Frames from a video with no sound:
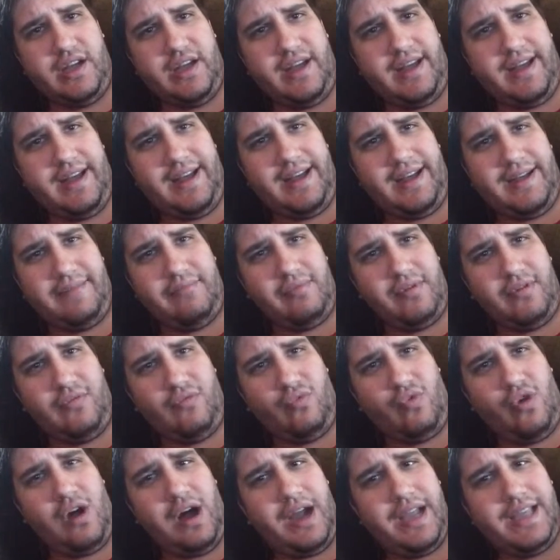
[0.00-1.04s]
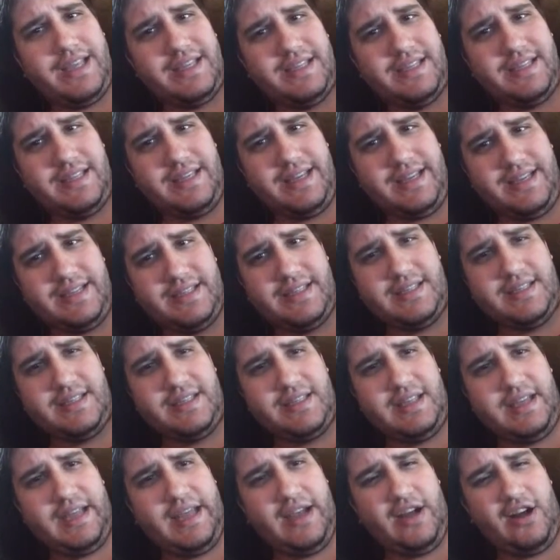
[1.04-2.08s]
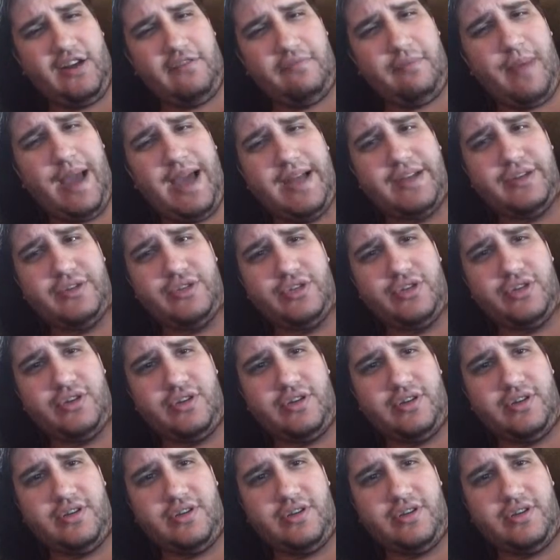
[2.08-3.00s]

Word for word: Uh, but why is this the kickoff match?